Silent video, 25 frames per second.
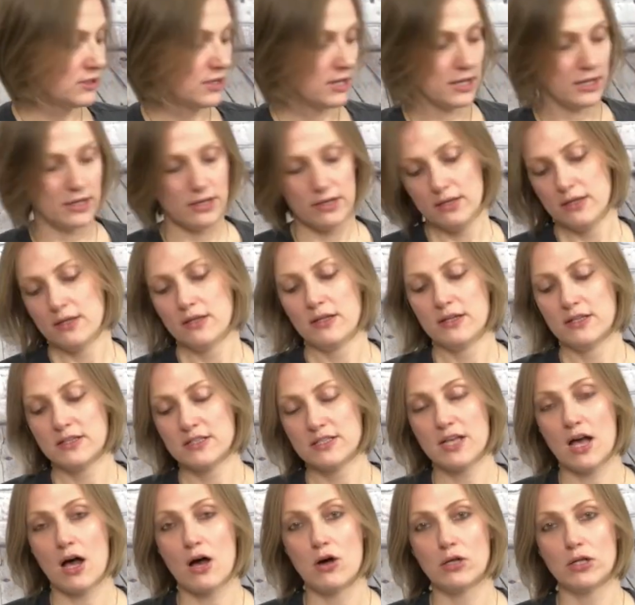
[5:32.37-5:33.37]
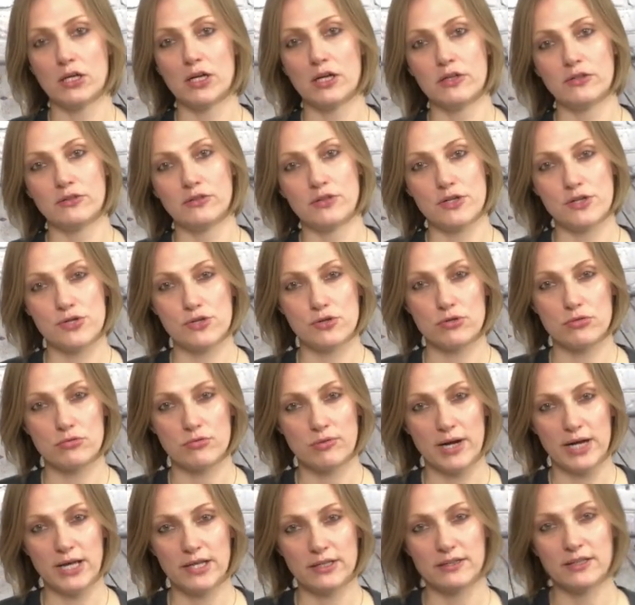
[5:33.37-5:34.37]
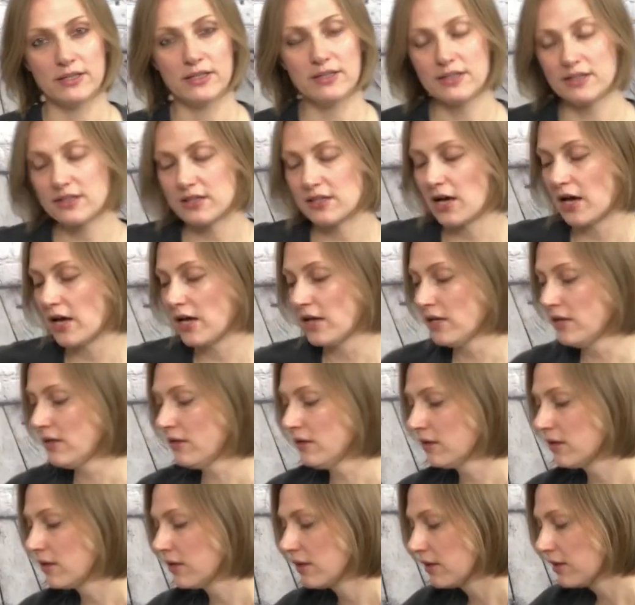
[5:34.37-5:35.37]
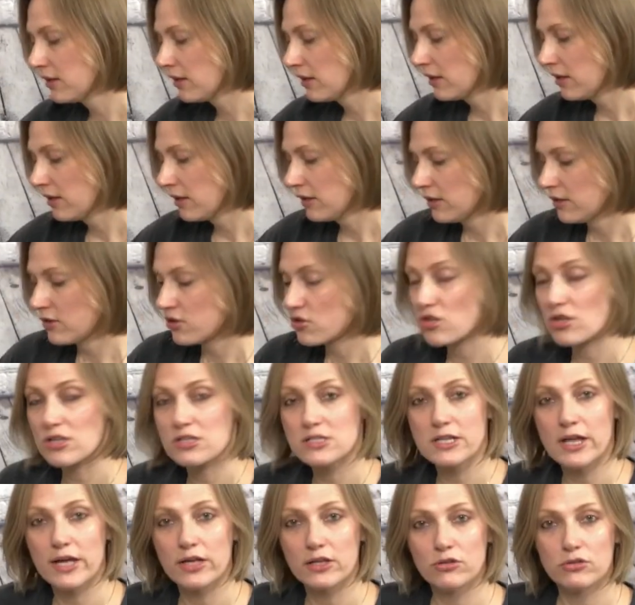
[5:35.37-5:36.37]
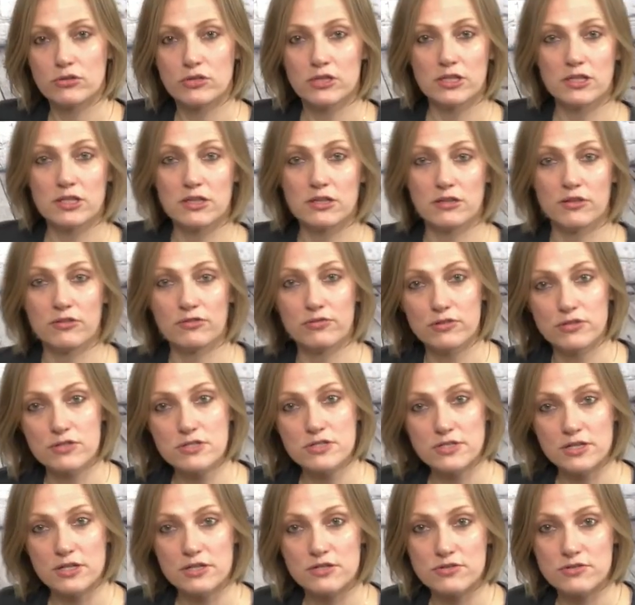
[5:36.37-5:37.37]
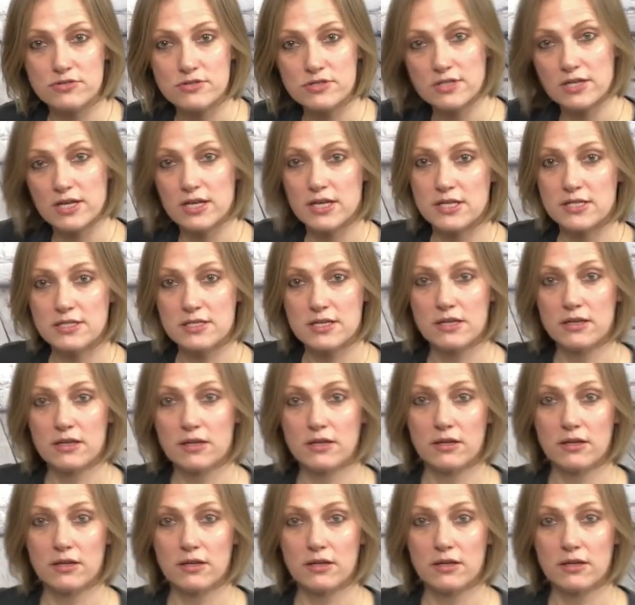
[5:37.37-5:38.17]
the towel under your right thigh, just like you did in the first exercise.